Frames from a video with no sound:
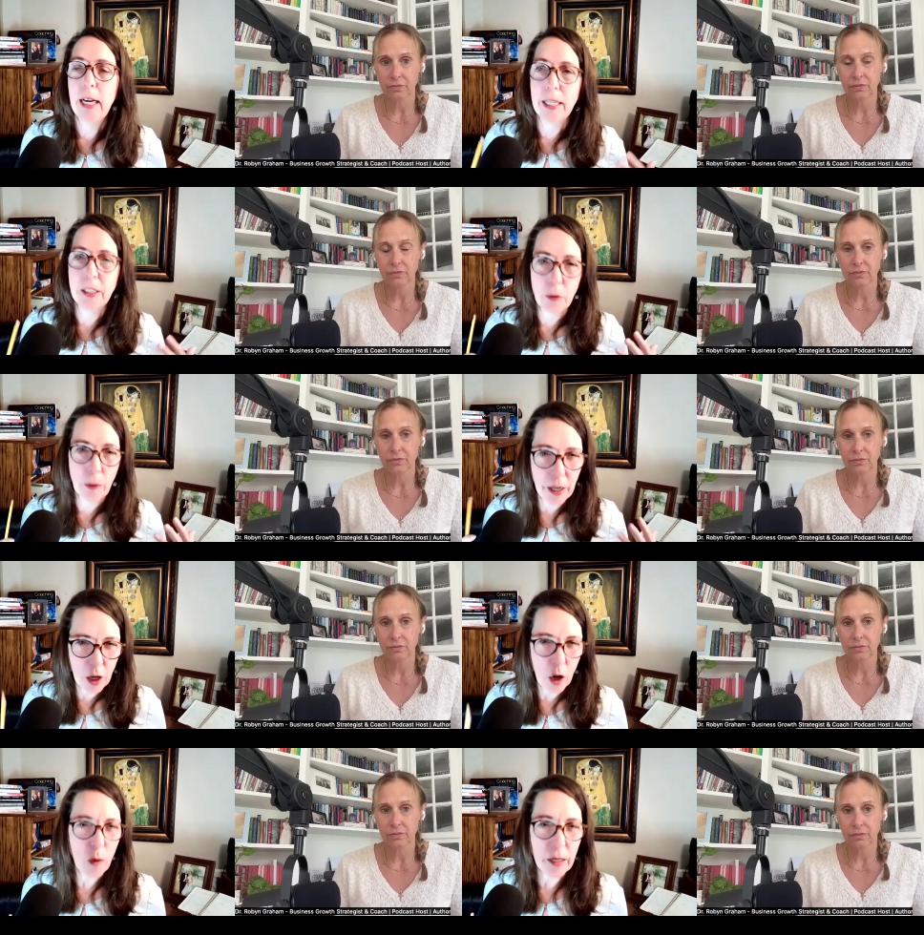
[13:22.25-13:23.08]
Speaker 1: and so i
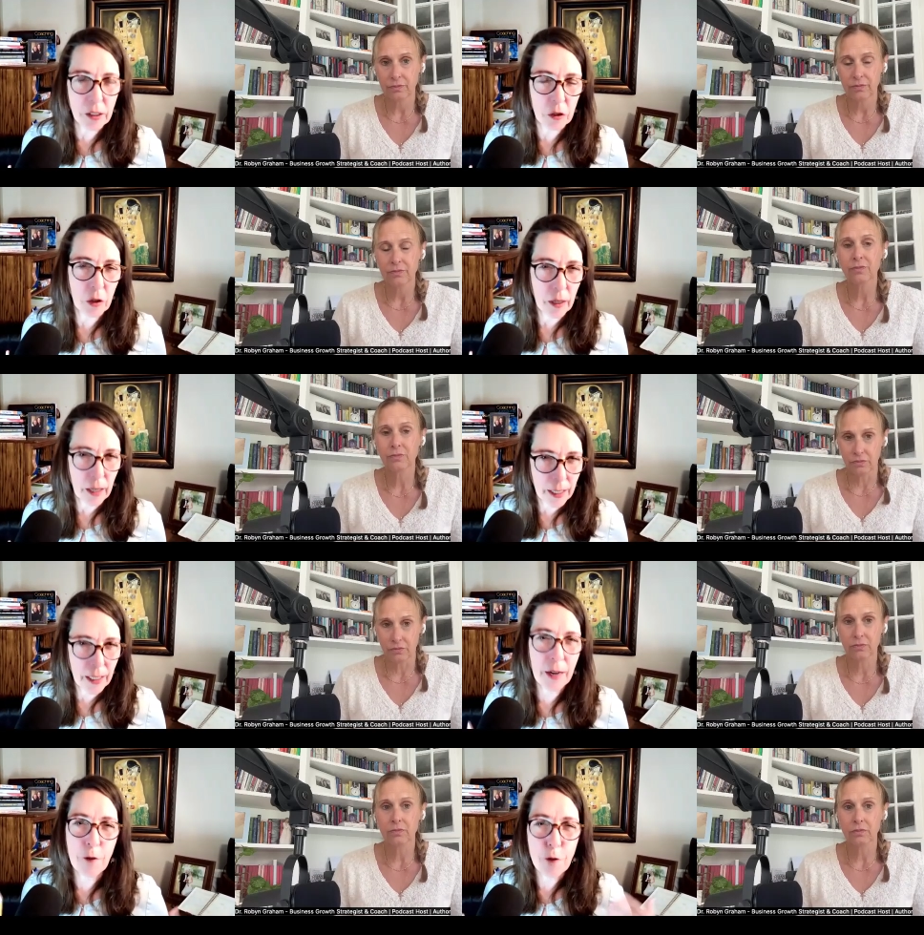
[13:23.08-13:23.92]
know it's good
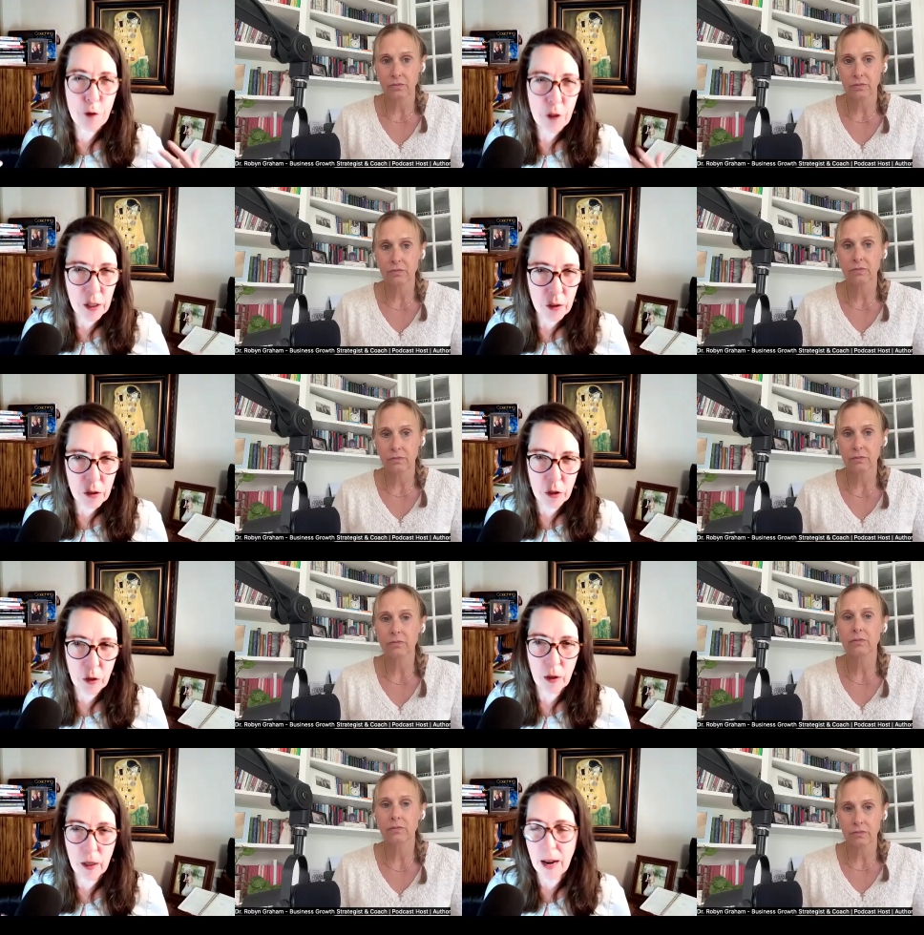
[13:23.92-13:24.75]
and it feels
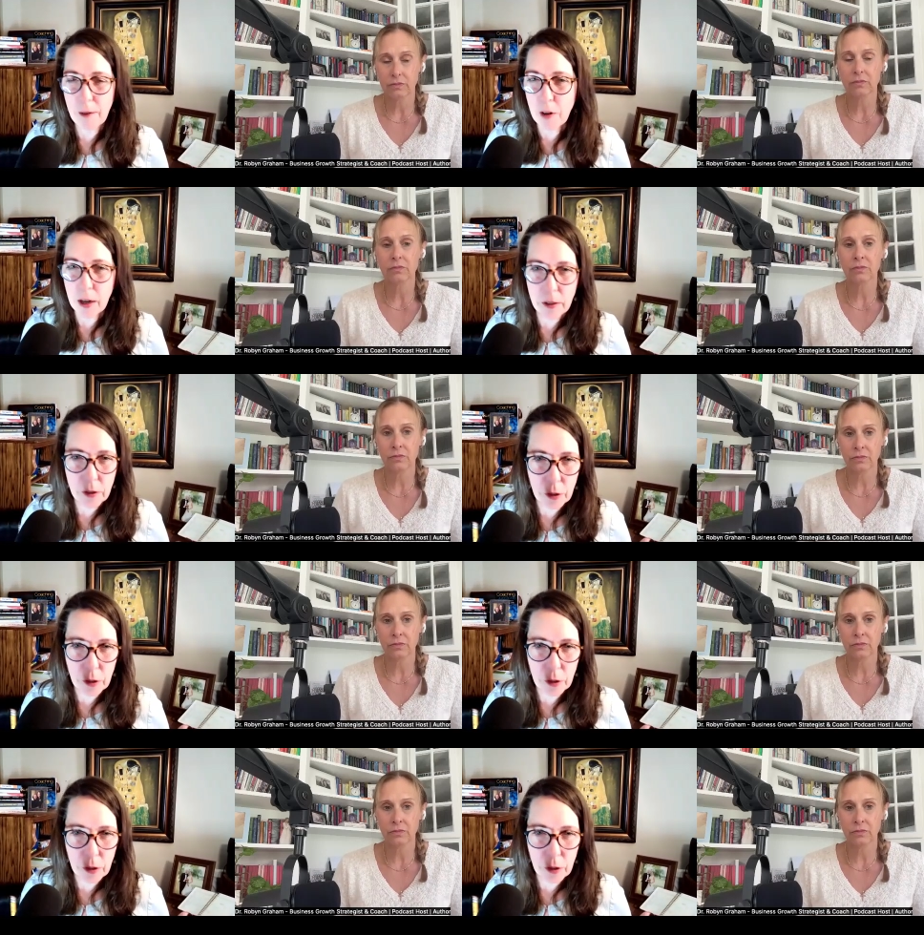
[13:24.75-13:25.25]
good i've gotten mm-hmm.